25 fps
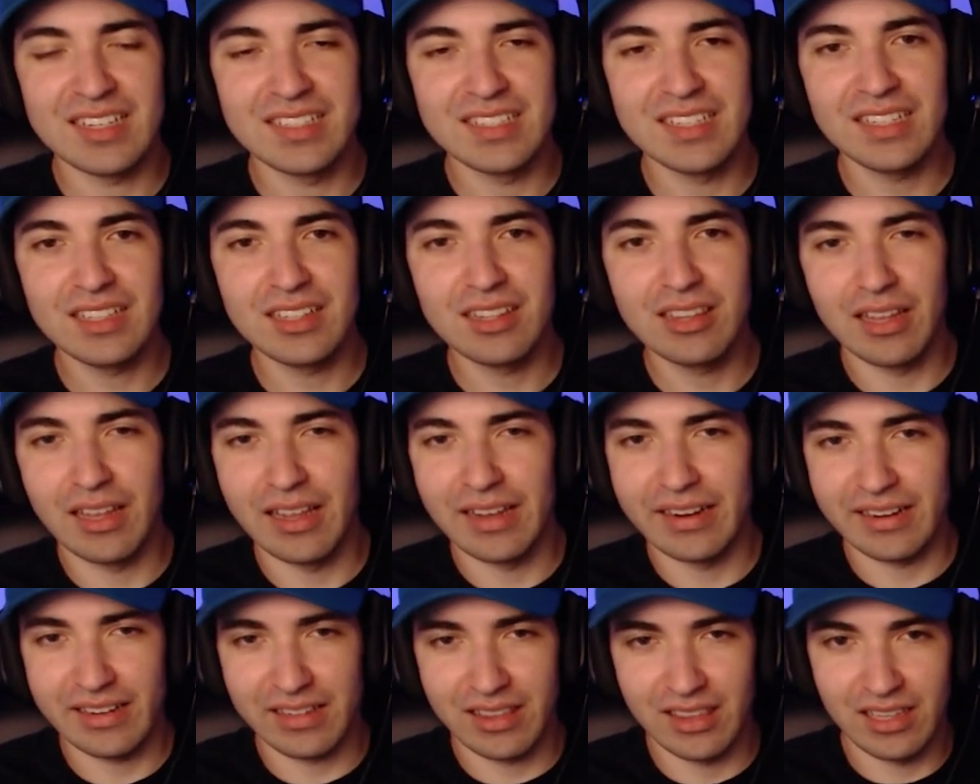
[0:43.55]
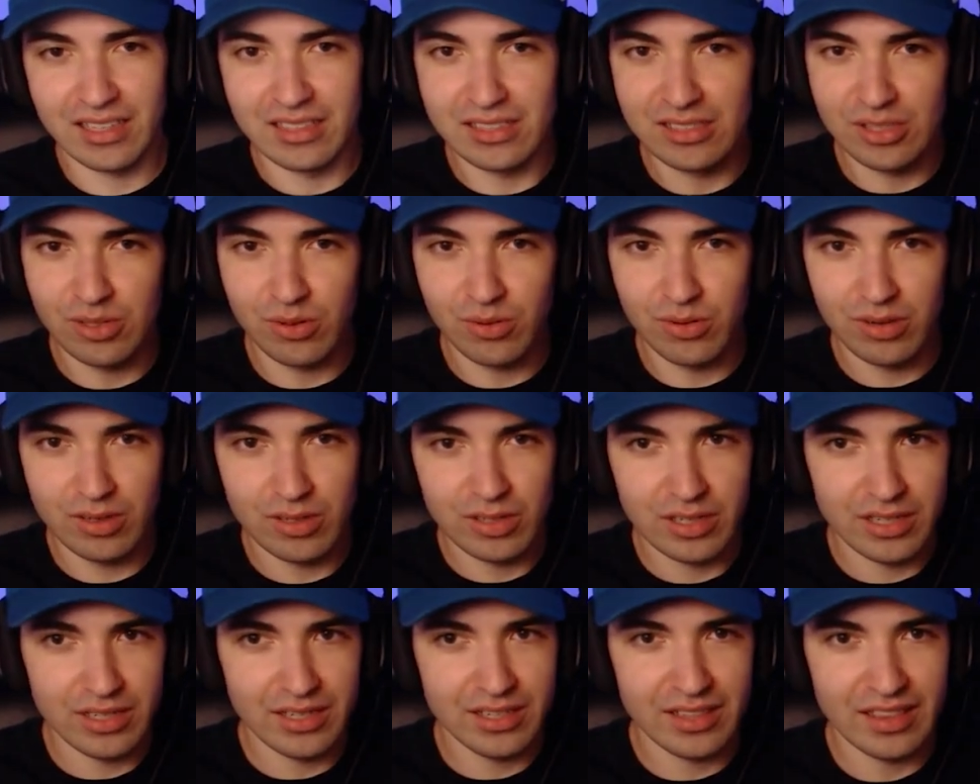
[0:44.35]
did lock the
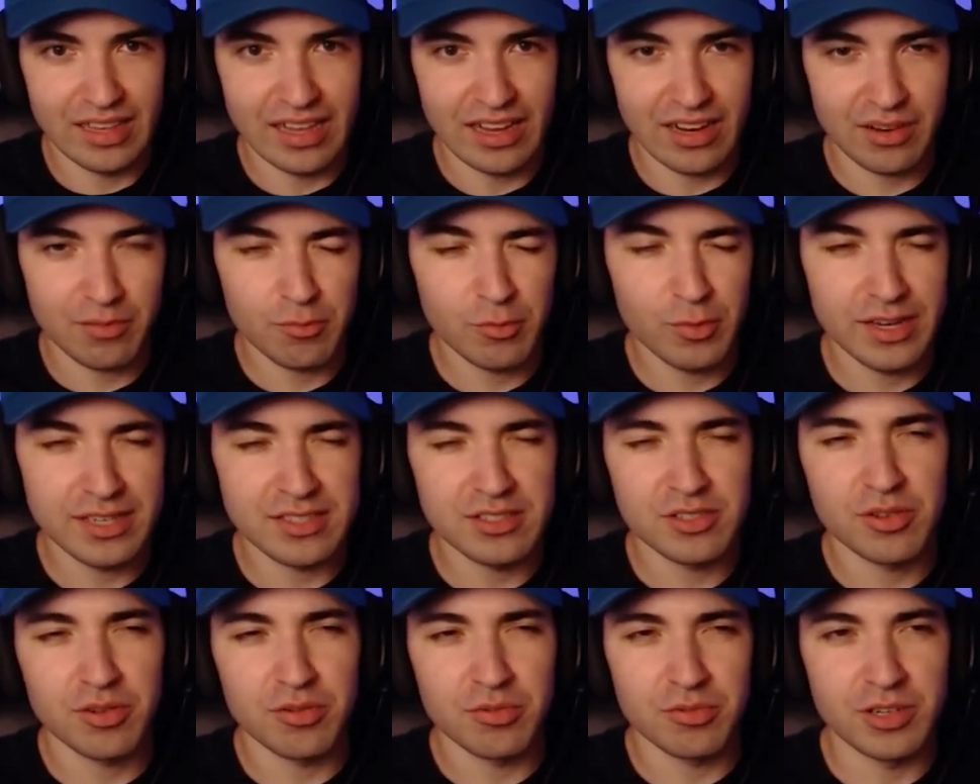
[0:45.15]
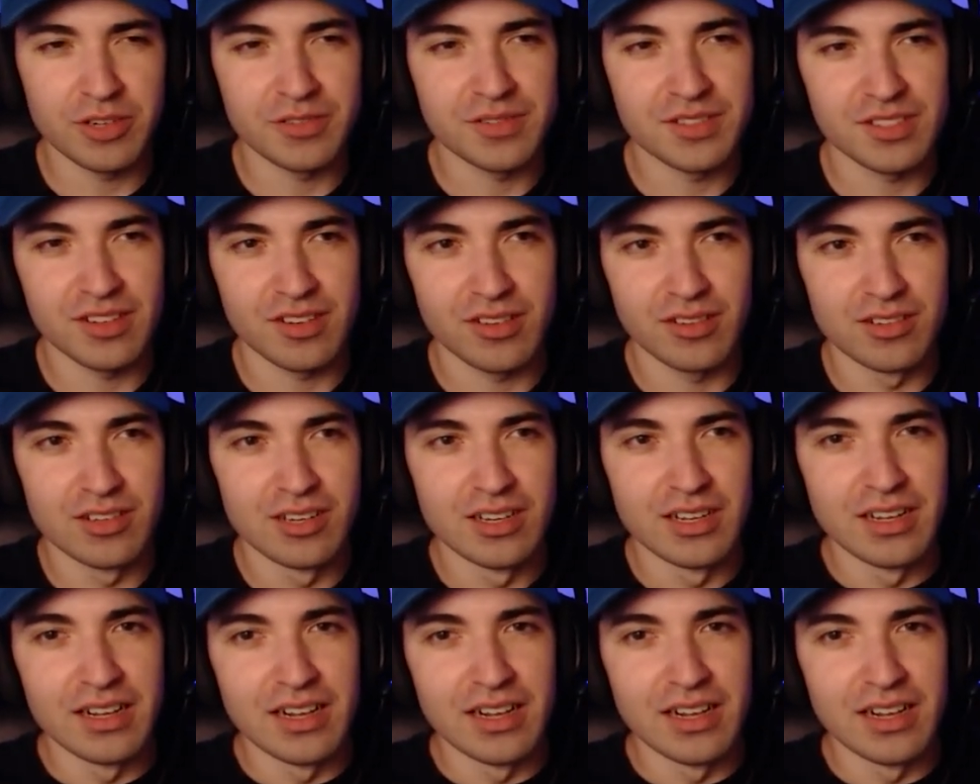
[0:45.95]
door that went to the roof, so